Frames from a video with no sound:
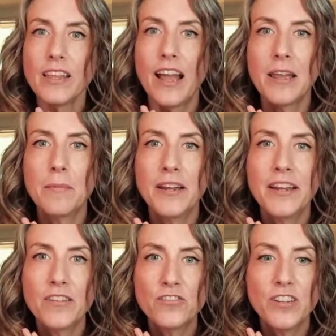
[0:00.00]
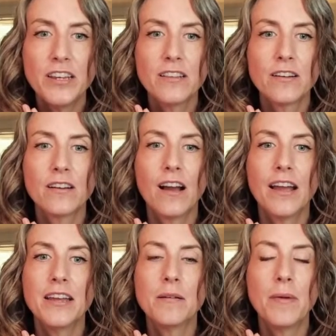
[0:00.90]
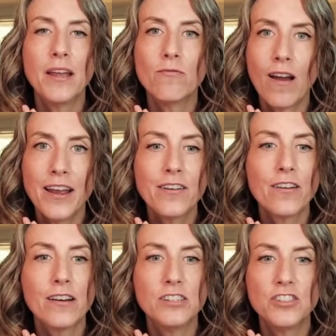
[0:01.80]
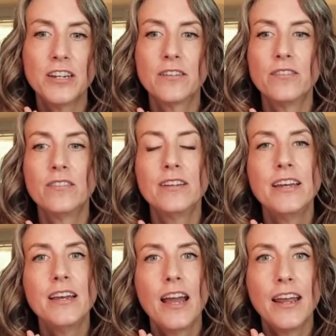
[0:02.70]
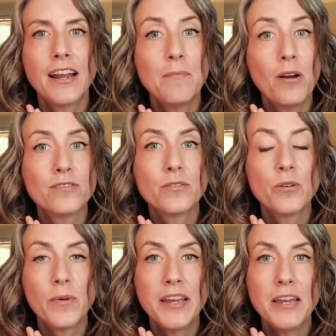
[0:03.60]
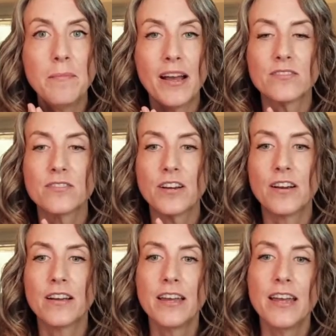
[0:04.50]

I am an energy healer. I am a writer, a channel, and I'm also a Reiki Master.